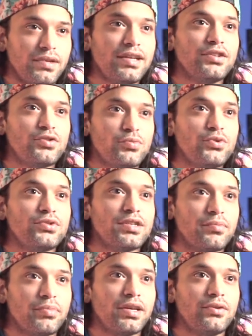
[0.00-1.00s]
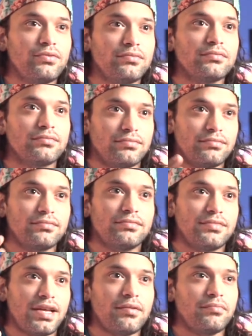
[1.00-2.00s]
into music, big
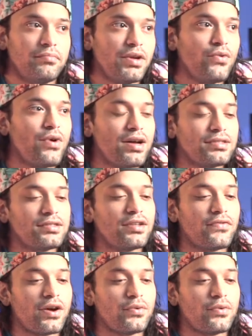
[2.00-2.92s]
wise and stuff,